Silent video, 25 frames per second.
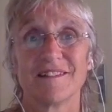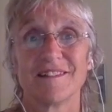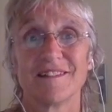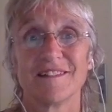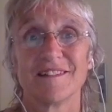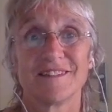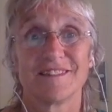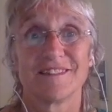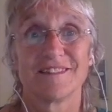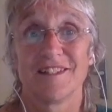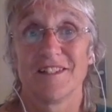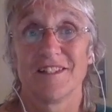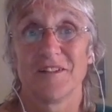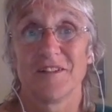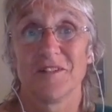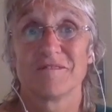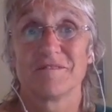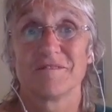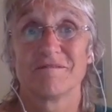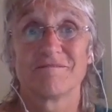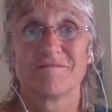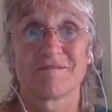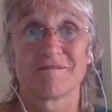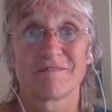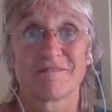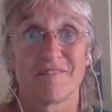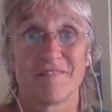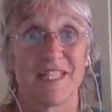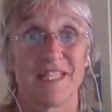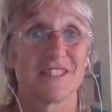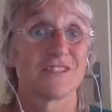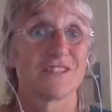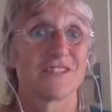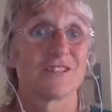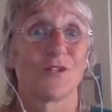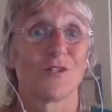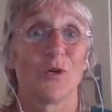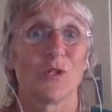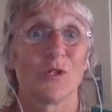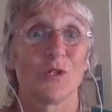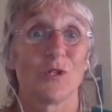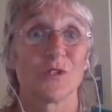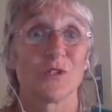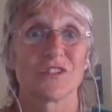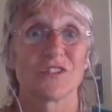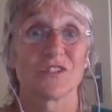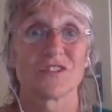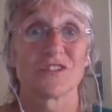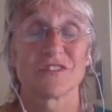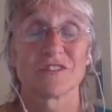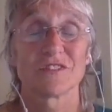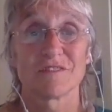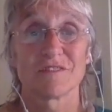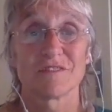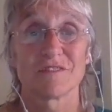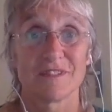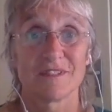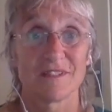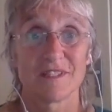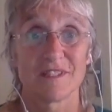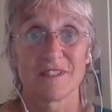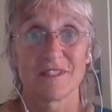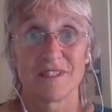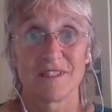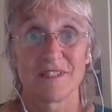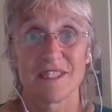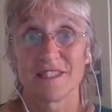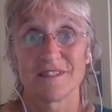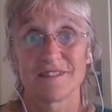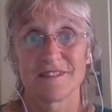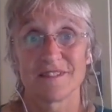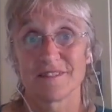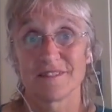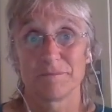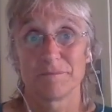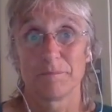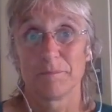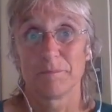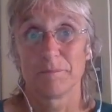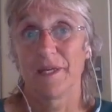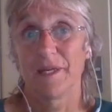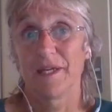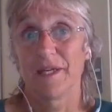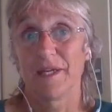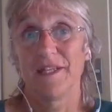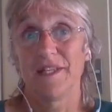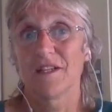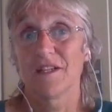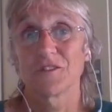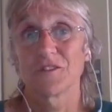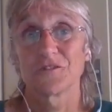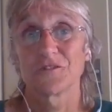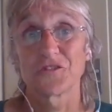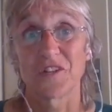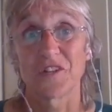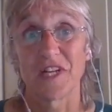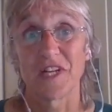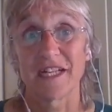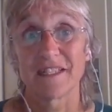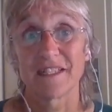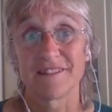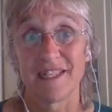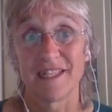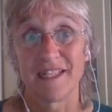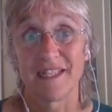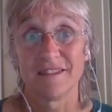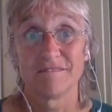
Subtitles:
So there are thoughts, there's body contracting,